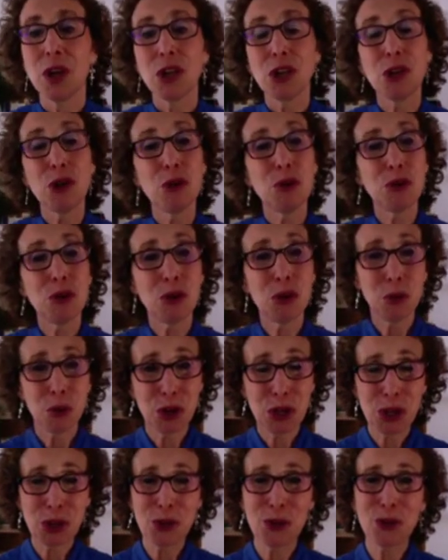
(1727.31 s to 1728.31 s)
You you
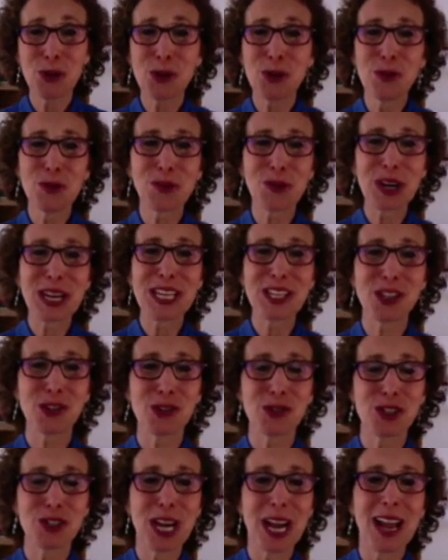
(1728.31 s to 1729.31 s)
when you you've raised
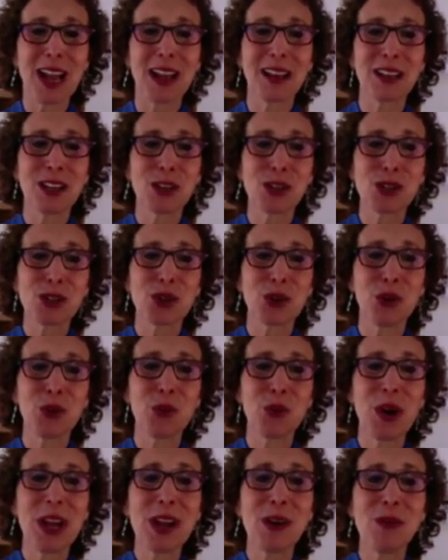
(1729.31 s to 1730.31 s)
your child in a
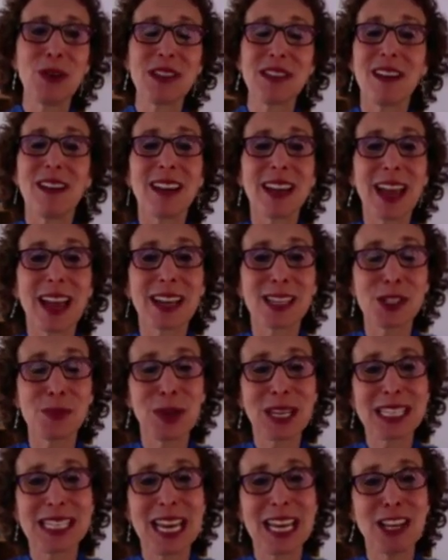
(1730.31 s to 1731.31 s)
certain way with eh,
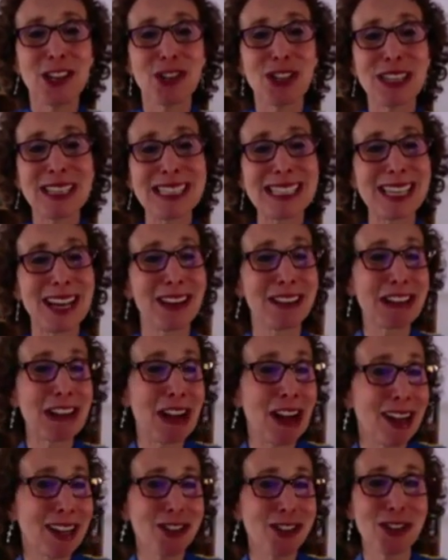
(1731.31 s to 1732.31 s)
expectations,
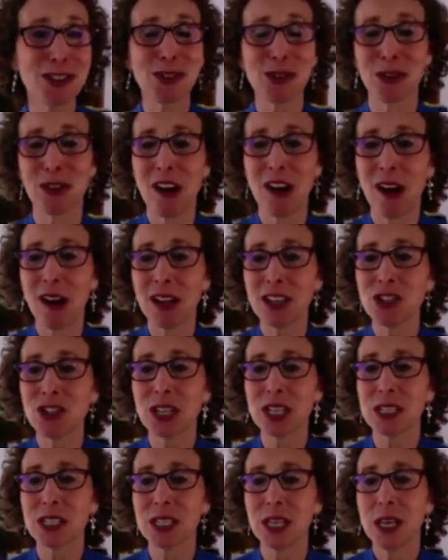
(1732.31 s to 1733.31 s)
unconscious or
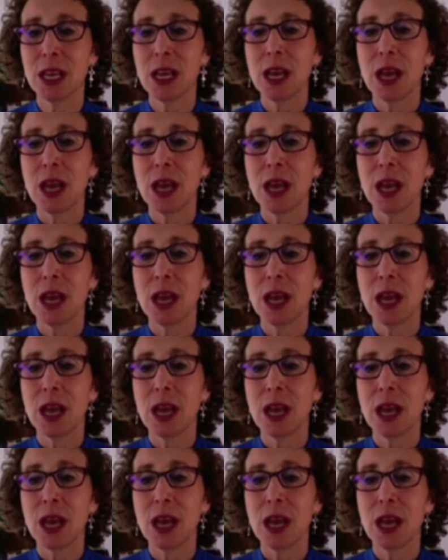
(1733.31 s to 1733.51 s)
conscious.